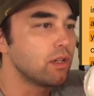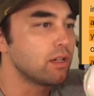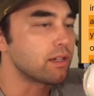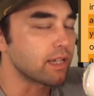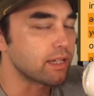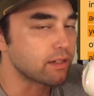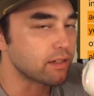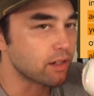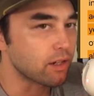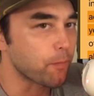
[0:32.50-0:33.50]
Again,
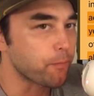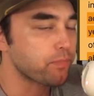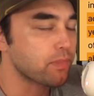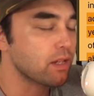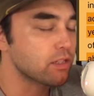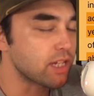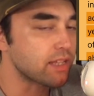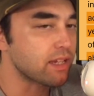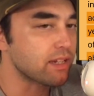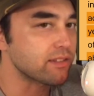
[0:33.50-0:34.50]
um,
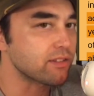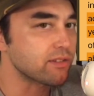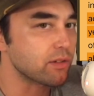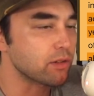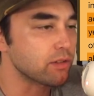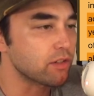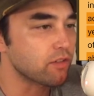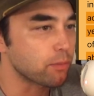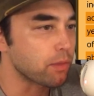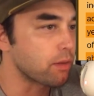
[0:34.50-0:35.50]
10,000 years earlier
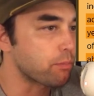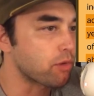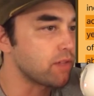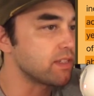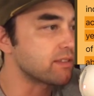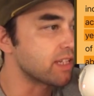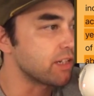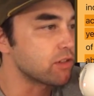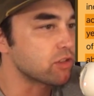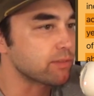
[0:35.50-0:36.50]
from the previous
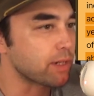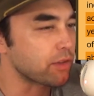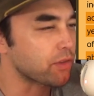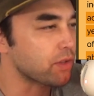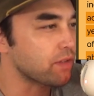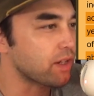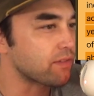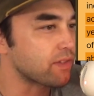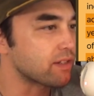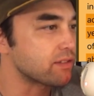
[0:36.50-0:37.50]
state, which was about
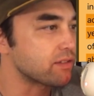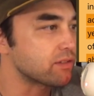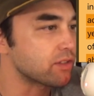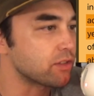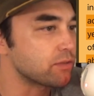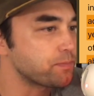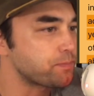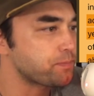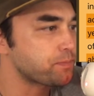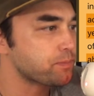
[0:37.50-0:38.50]
35,000 years ago.
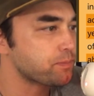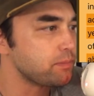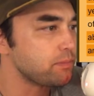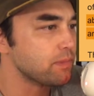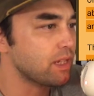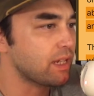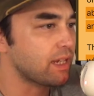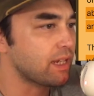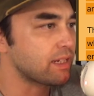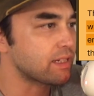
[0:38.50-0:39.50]

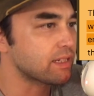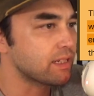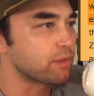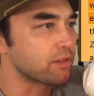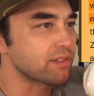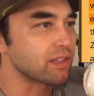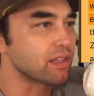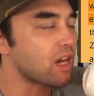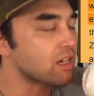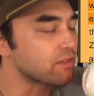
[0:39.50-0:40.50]
And there's a
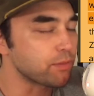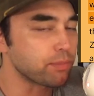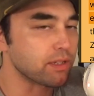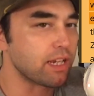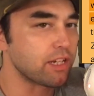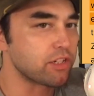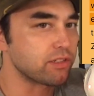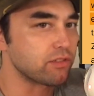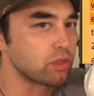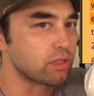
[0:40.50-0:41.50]
lot of
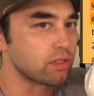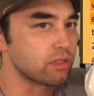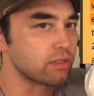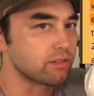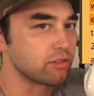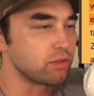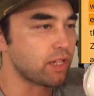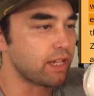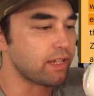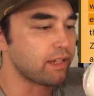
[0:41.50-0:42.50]
implications with this new
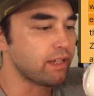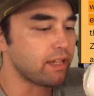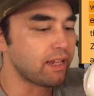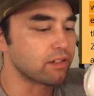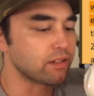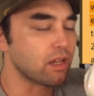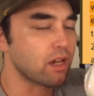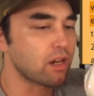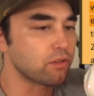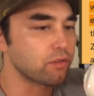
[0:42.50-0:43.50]
date, and a
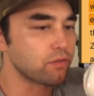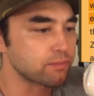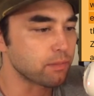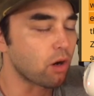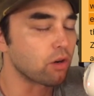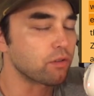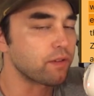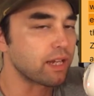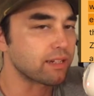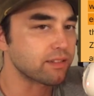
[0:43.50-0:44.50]
lot of
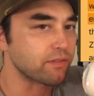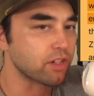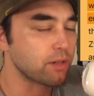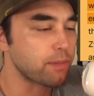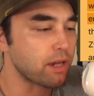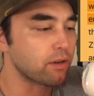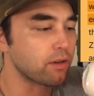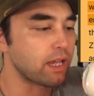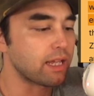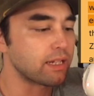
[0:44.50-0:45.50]
artifacts have come out
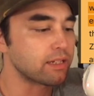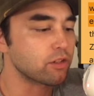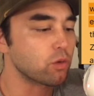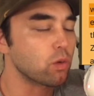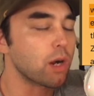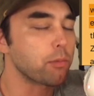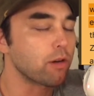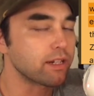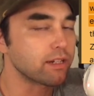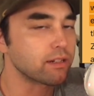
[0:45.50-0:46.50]
and
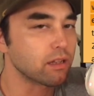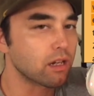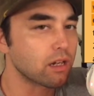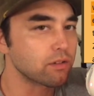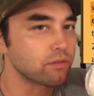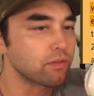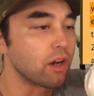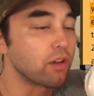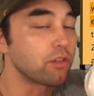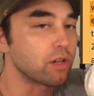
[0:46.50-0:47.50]
corroborated a lot of
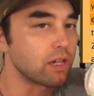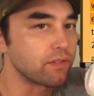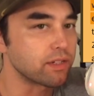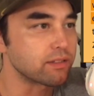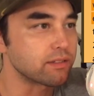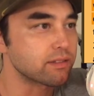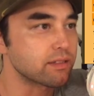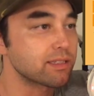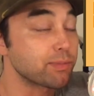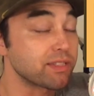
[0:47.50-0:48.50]
other evidence,
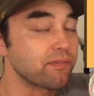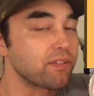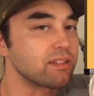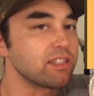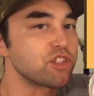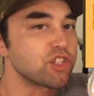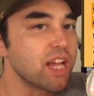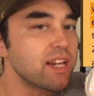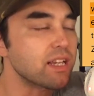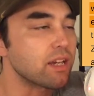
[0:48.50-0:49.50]
specifically
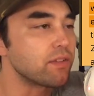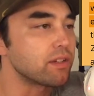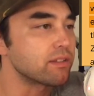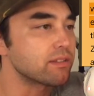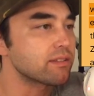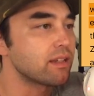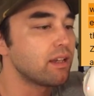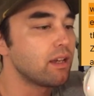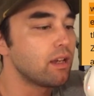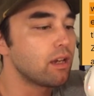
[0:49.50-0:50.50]
genetic evidence,
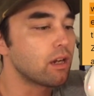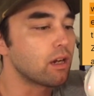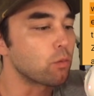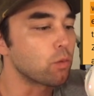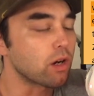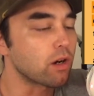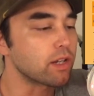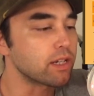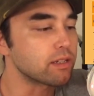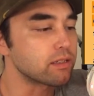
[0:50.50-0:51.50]
uh,
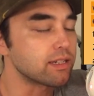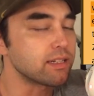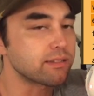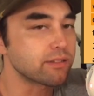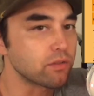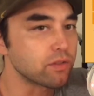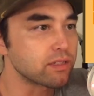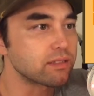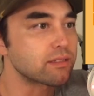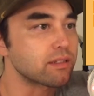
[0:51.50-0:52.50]
regarding
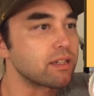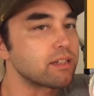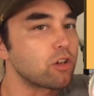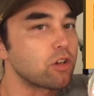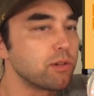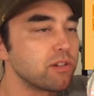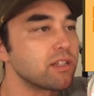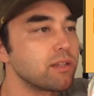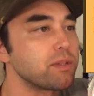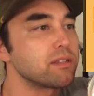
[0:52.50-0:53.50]
Denisovans and Homo
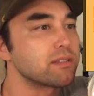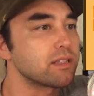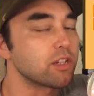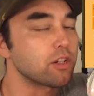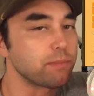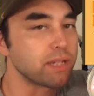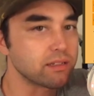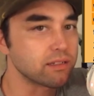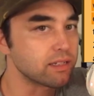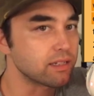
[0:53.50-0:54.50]
sapiens and their
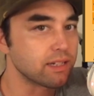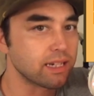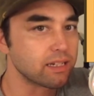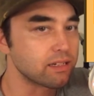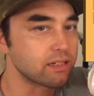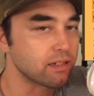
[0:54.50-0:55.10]
mingling, and